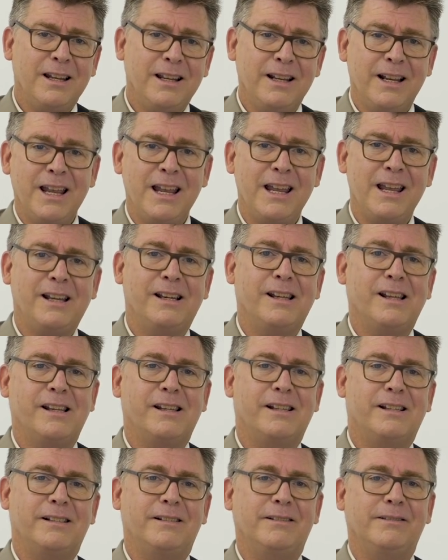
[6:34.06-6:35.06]
na
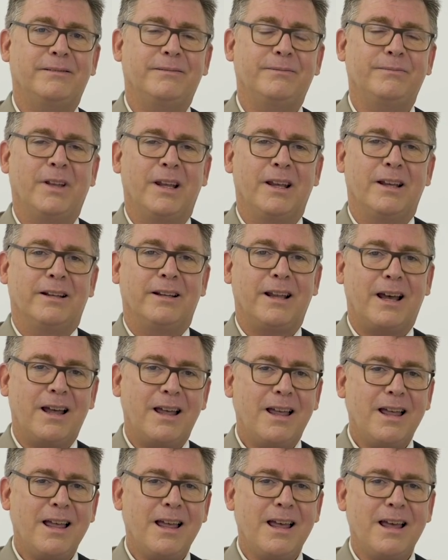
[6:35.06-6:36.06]
na
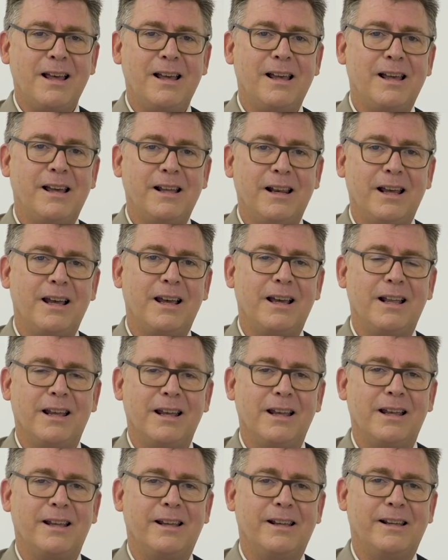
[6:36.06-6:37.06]
da da
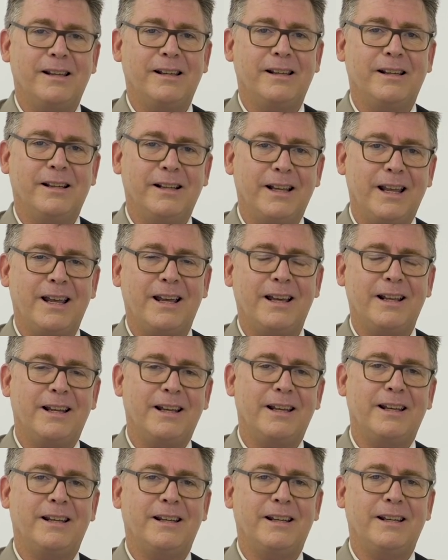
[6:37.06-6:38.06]
da da
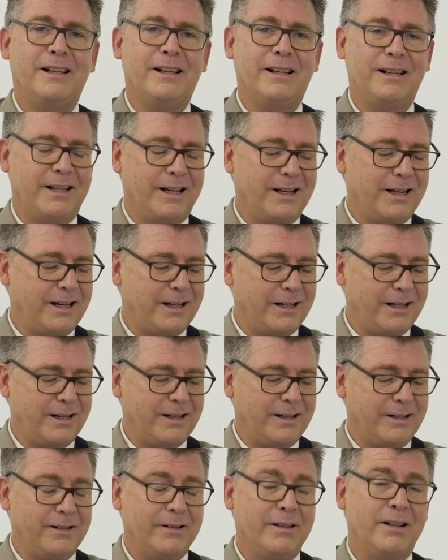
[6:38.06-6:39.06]
da
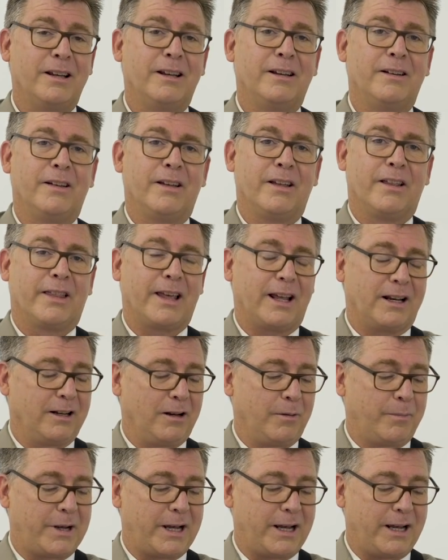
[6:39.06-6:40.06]
da. That
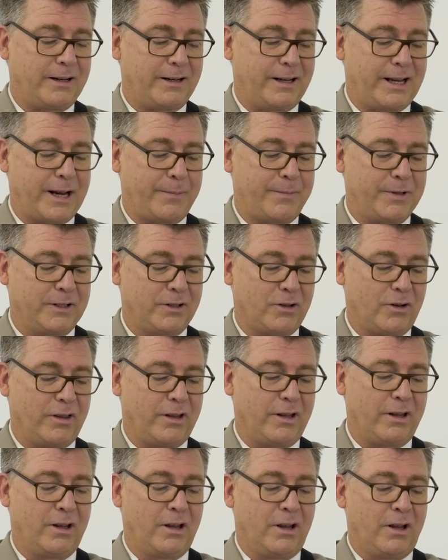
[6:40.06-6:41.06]
little part happens on
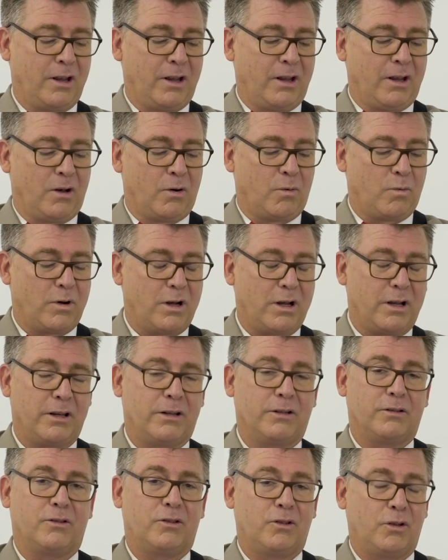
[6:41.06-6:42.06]
the
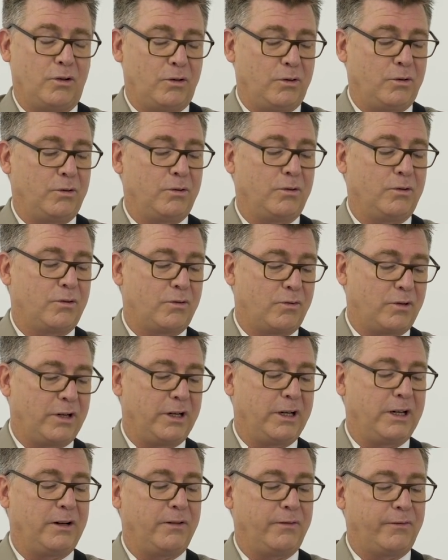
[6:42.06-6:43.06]
1, 2,
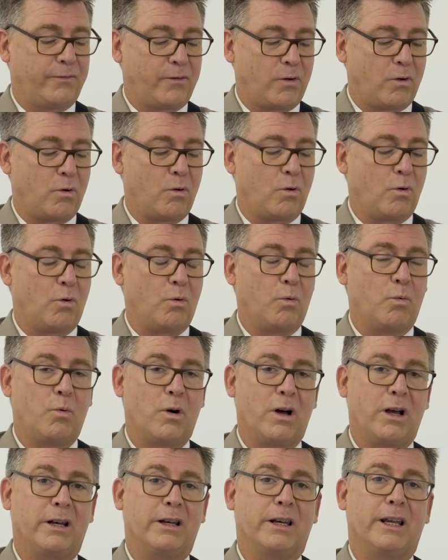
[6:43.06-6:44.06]
3, 4,
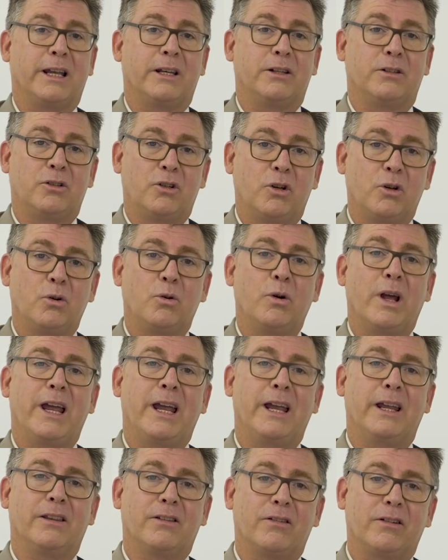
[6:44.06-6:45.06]
1 and 2
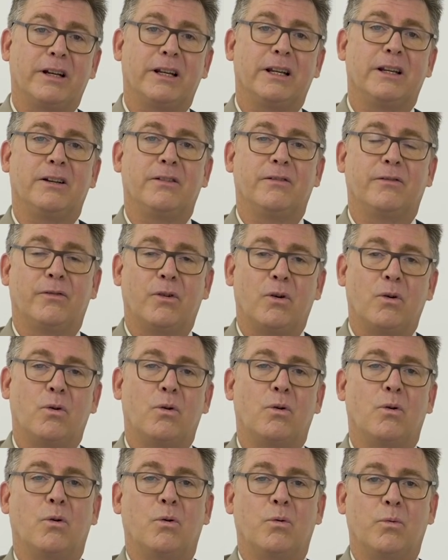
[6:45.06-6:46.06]
and 3,
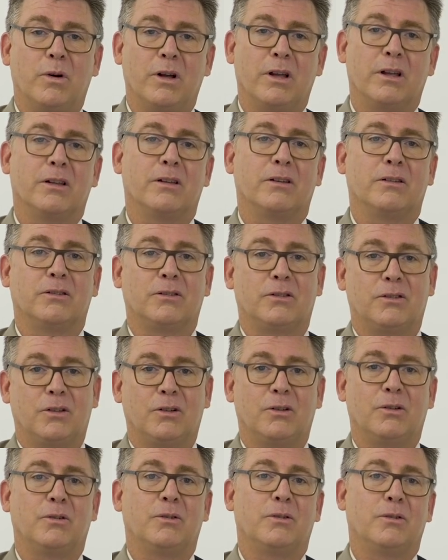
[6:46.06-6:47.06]
4, 1,
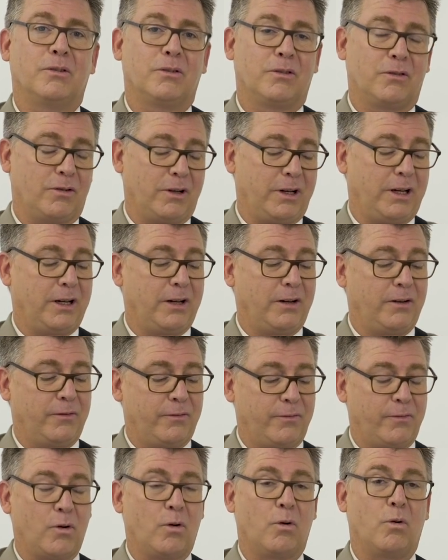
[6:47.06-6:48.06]
2, 3, 4,